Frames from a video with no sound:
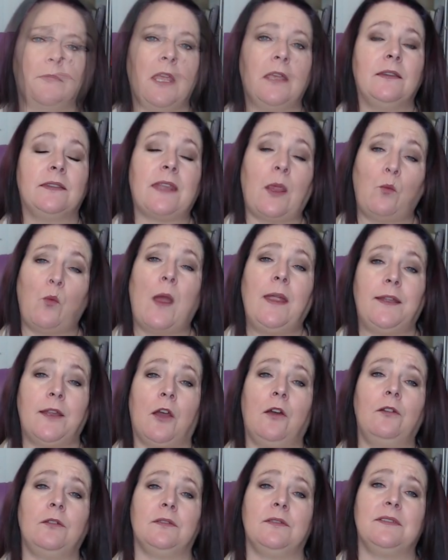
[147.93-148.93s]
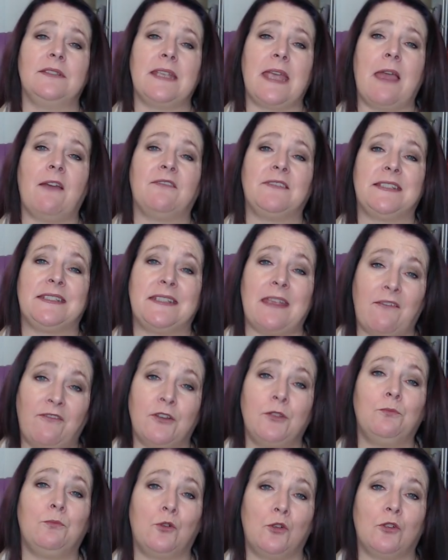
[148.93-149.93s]
They went on to have
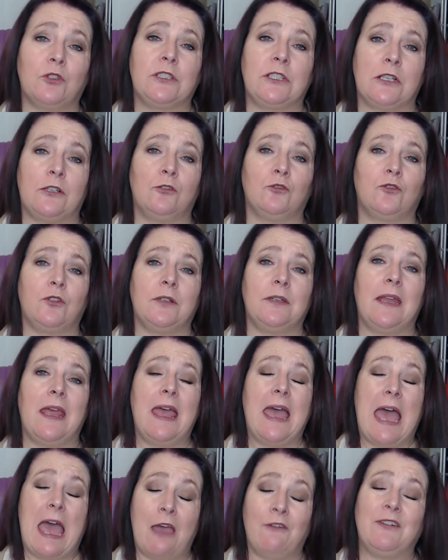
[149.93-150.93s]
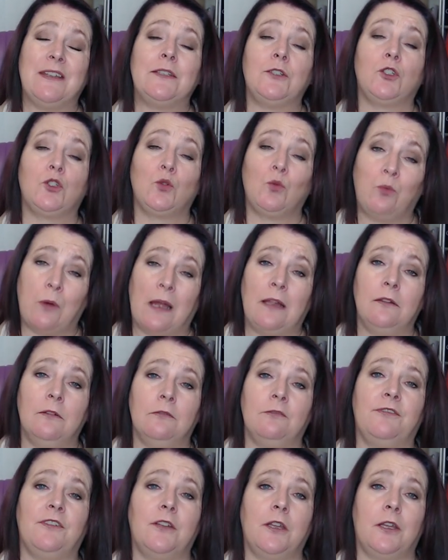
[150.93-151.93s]
seven more children, having
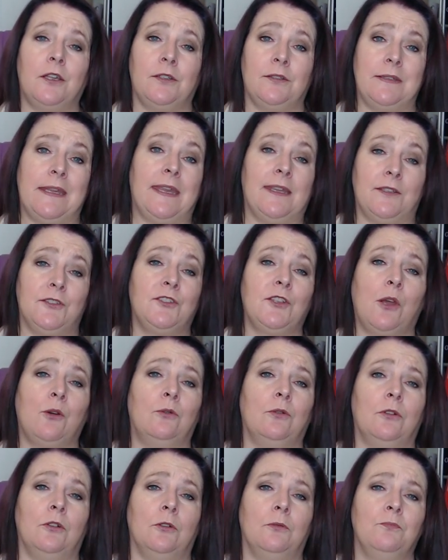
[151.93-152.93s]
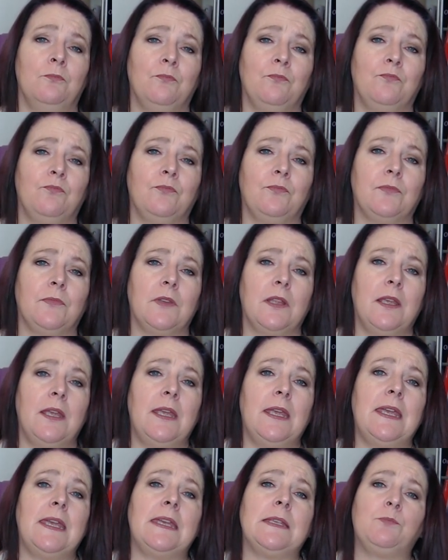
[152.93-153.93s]
12 in total.
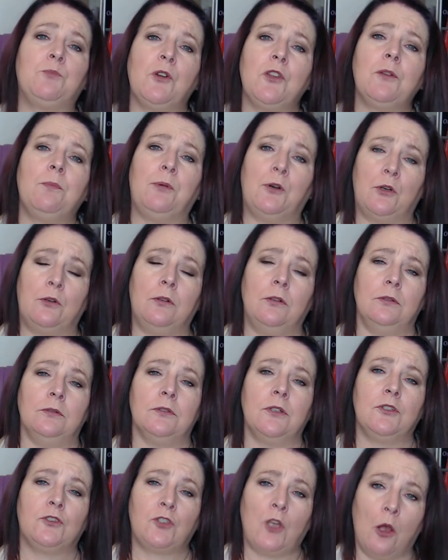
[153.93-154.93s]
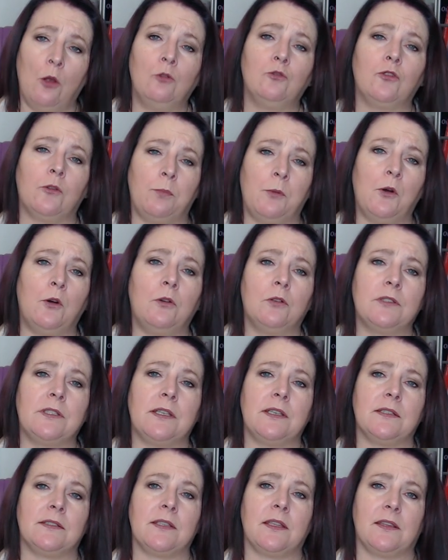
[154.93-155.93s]
His brother Paul told
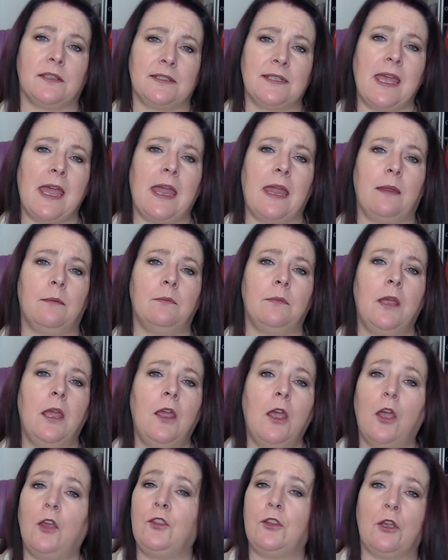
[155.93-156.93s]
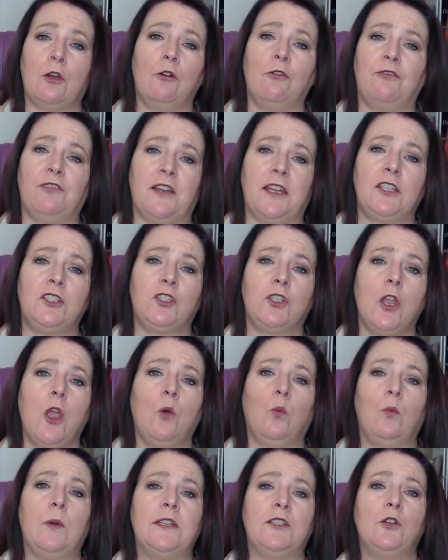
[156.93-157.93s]
reporters at the time, at the orphanage,
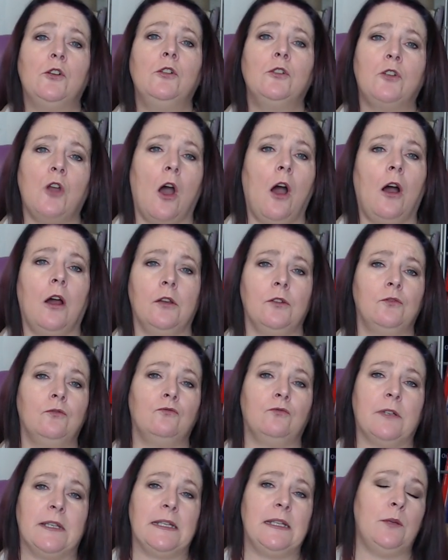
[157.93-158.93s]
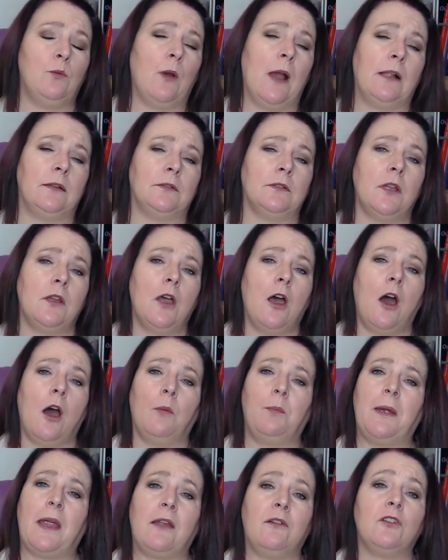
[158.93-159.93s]
we'd all got on really well. Our
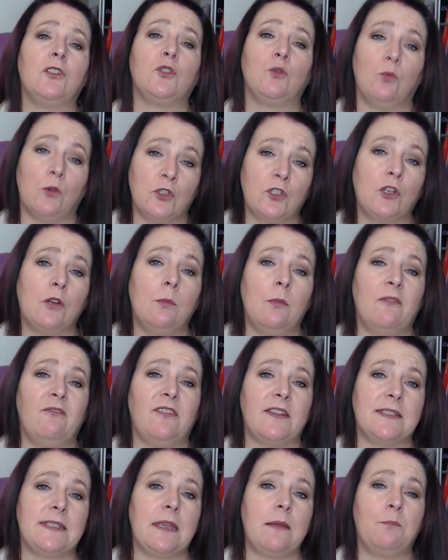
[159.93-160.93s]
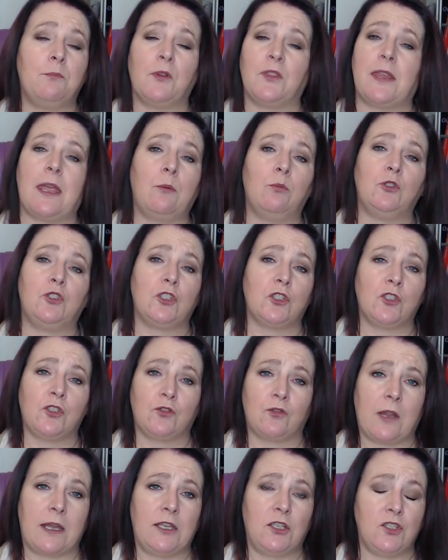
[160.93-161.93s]
parents would come and visit, but they were just
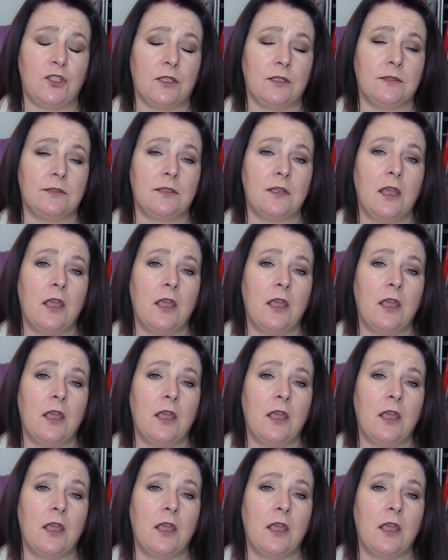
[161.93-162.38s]
strangers.